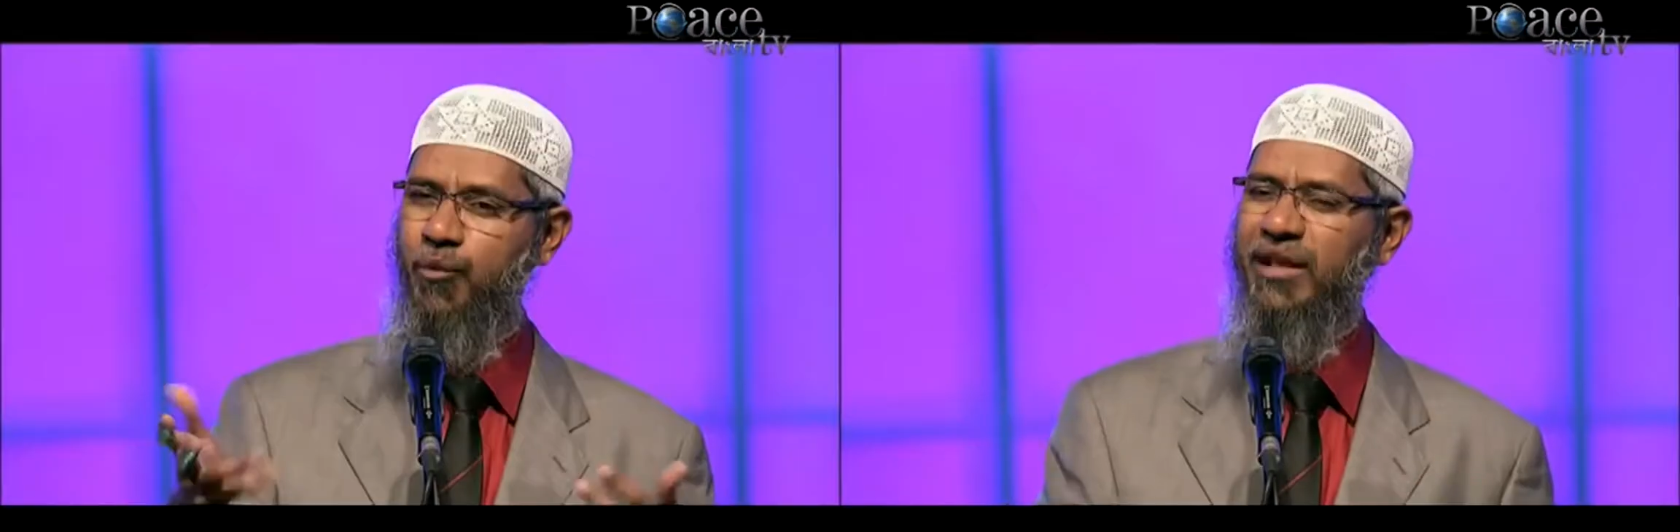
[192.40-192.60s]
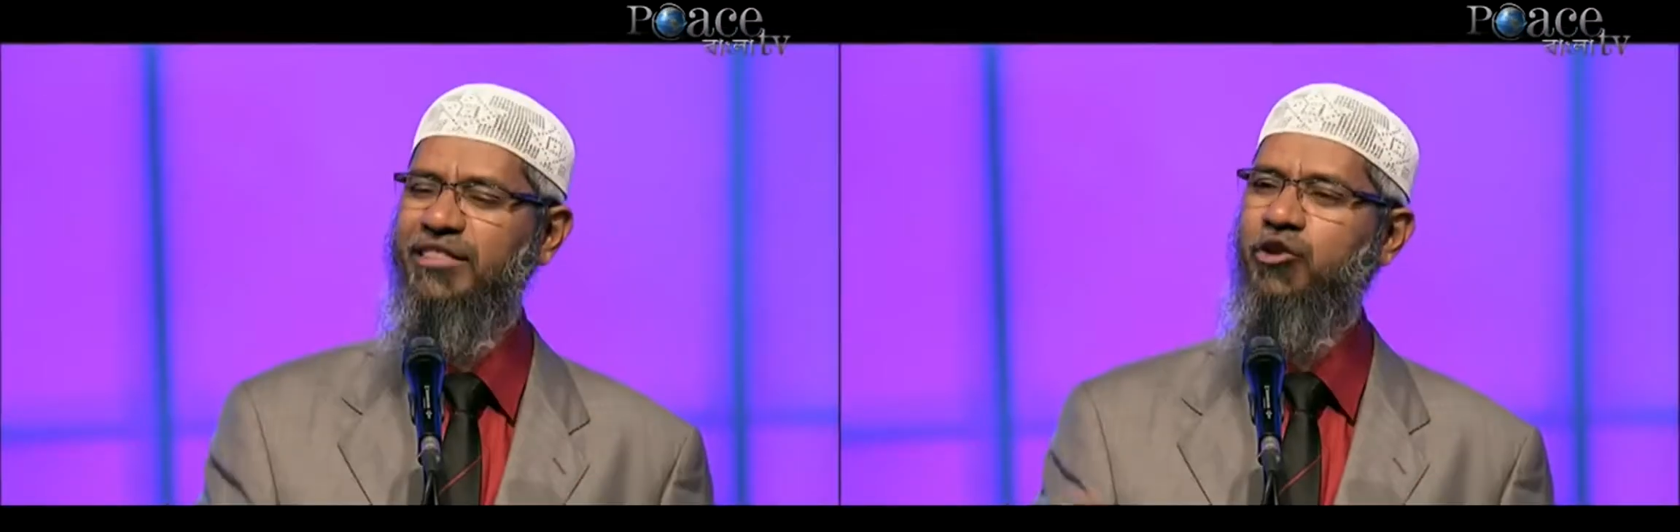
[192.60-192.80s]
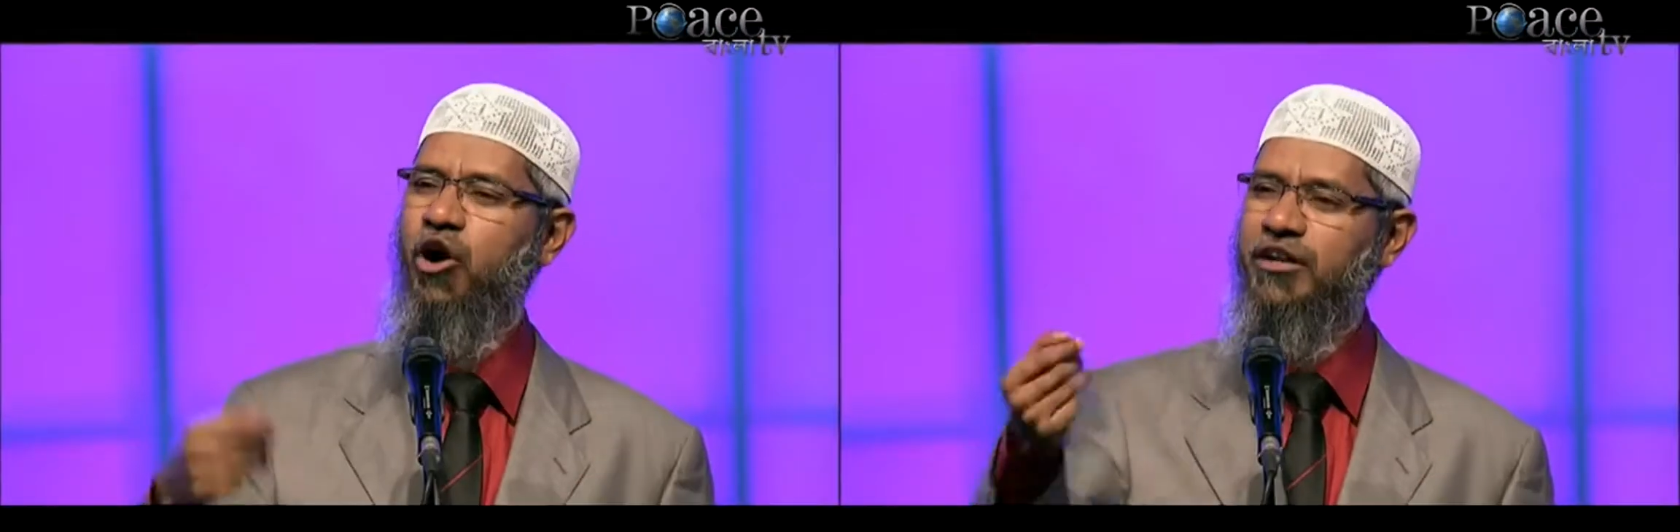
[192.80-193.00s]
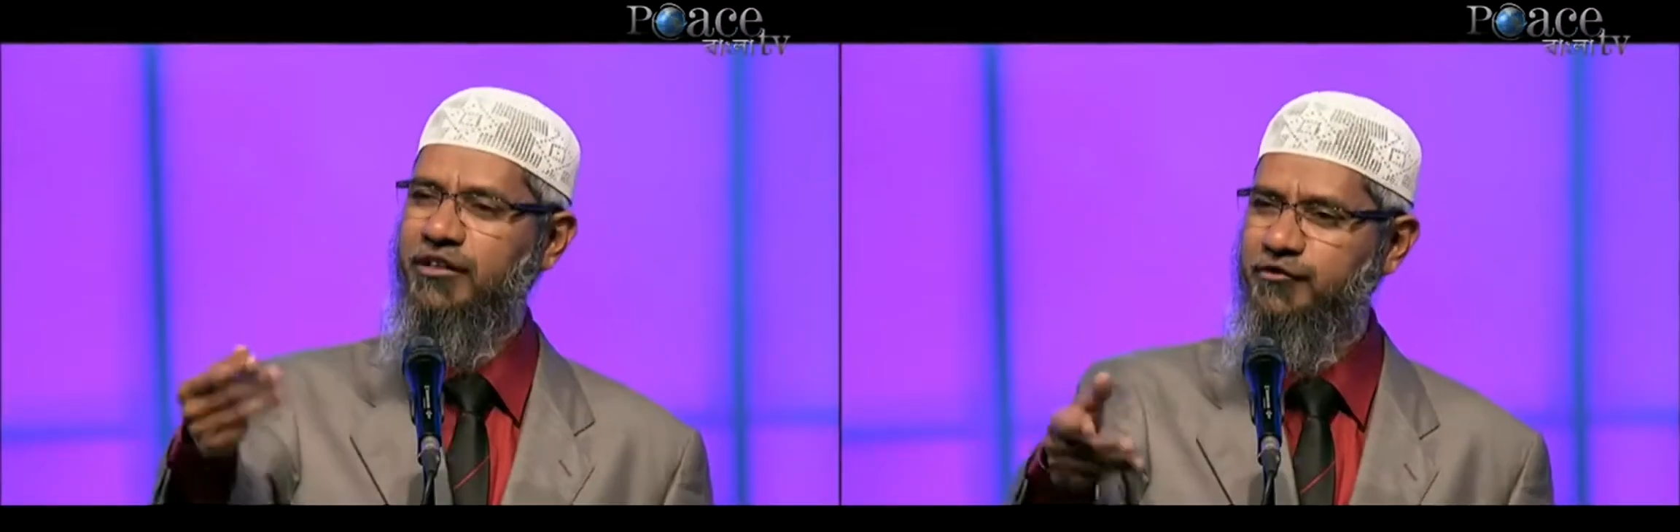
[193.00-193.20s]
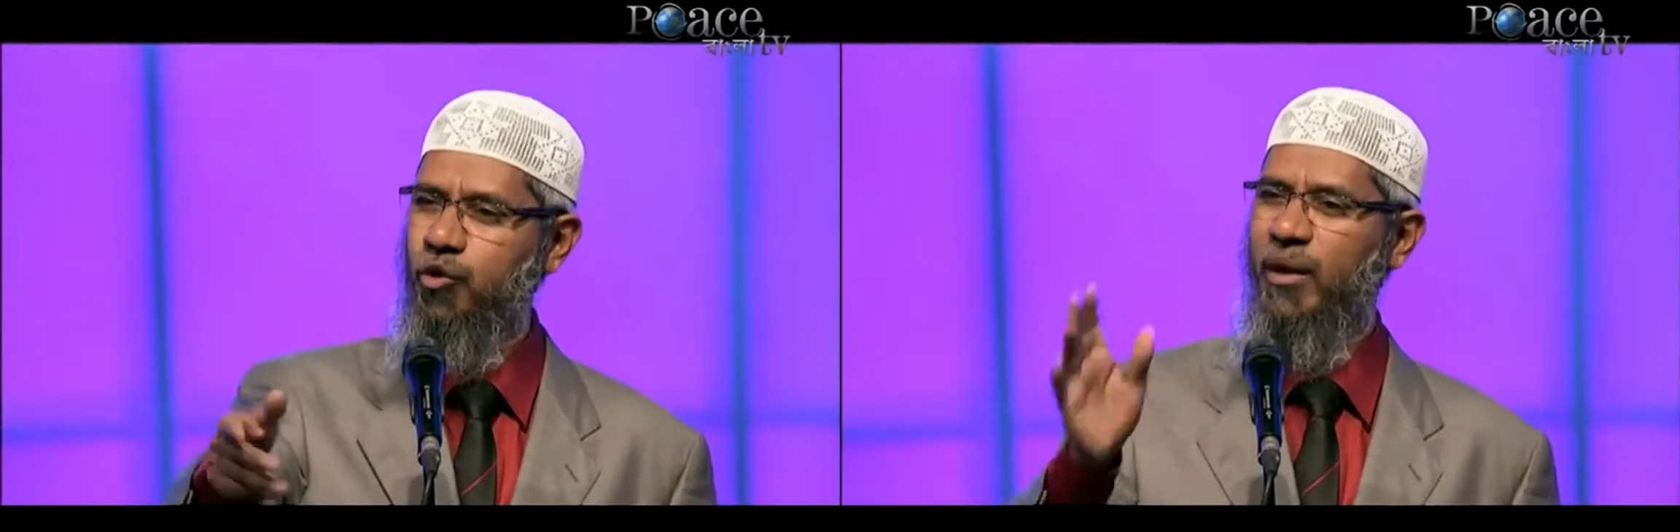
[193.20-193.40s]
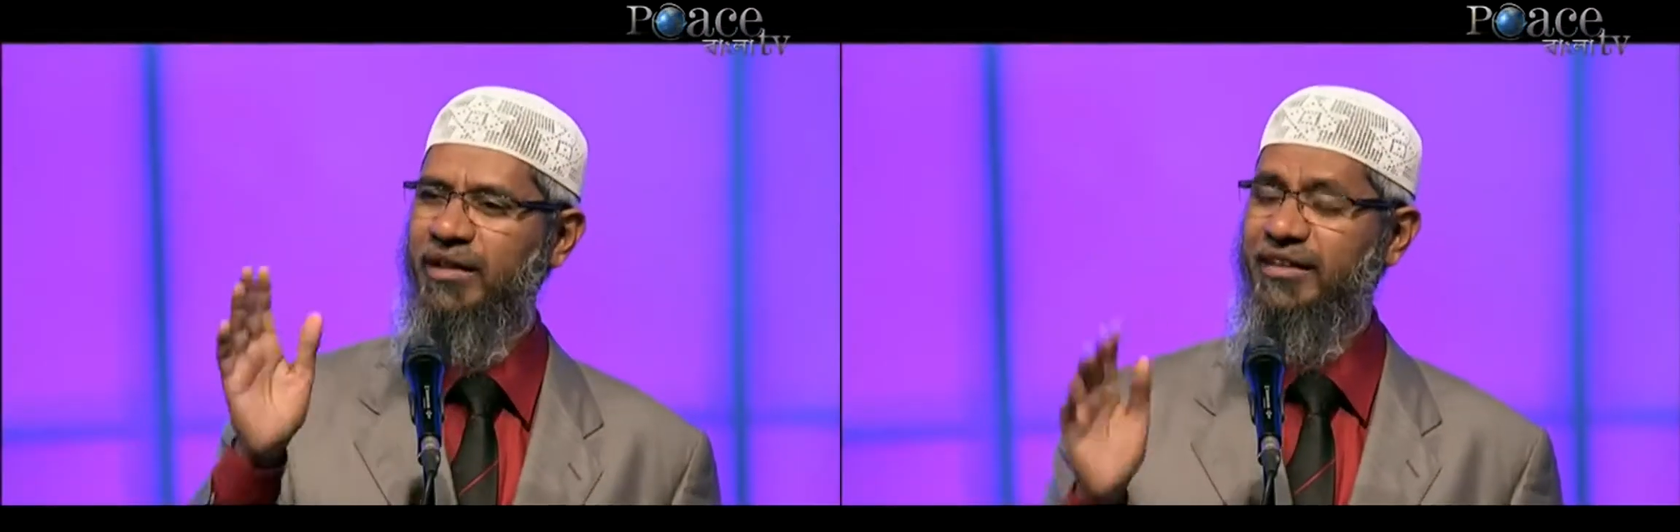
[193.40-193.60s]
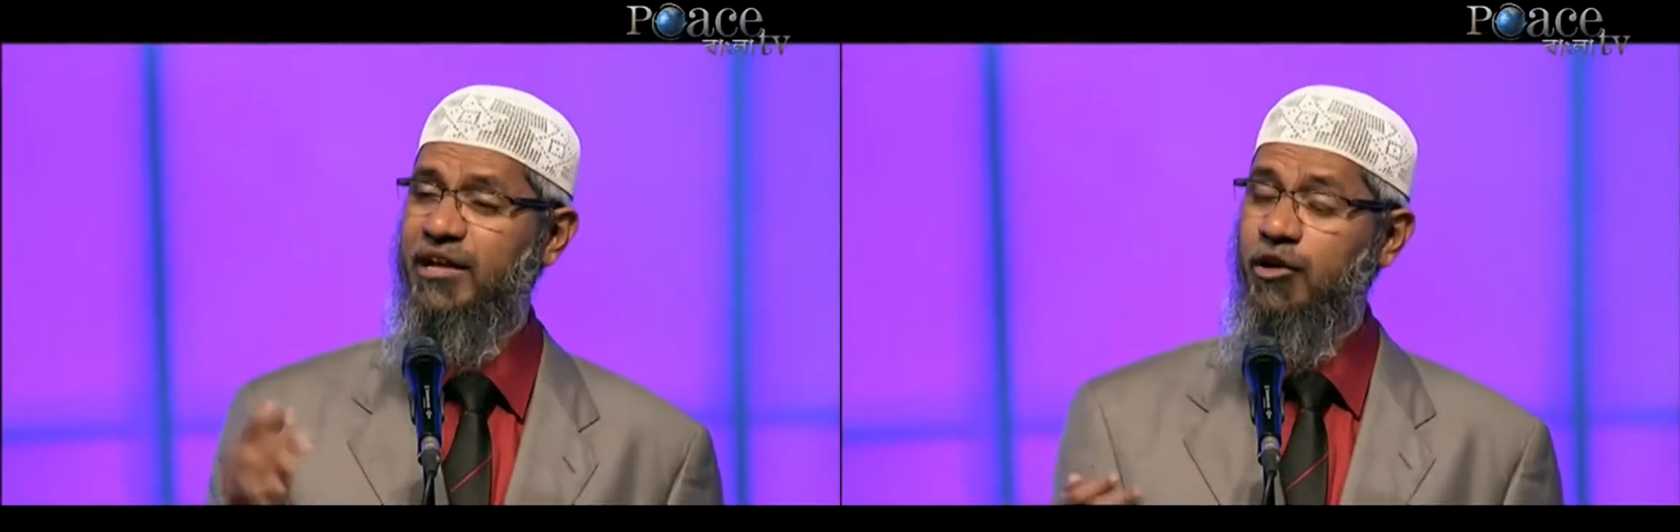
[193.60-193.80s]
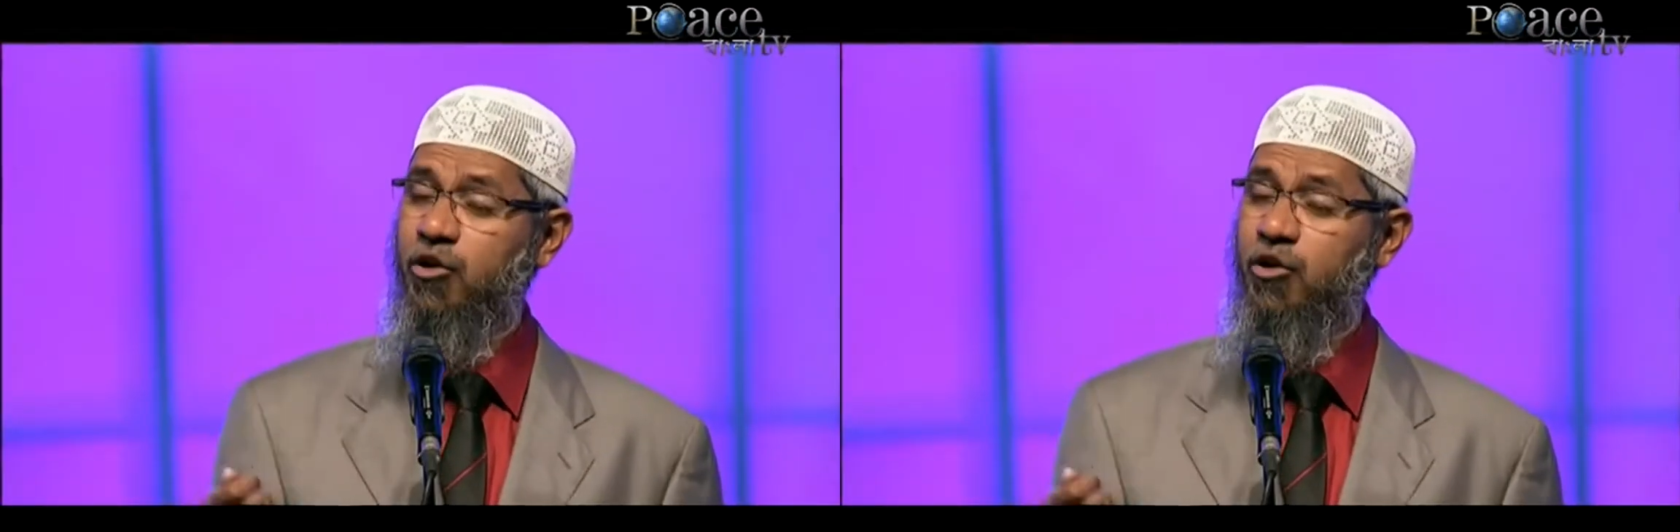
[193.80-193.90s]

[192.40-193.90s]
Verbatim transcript: for wealth, God gives you wealth.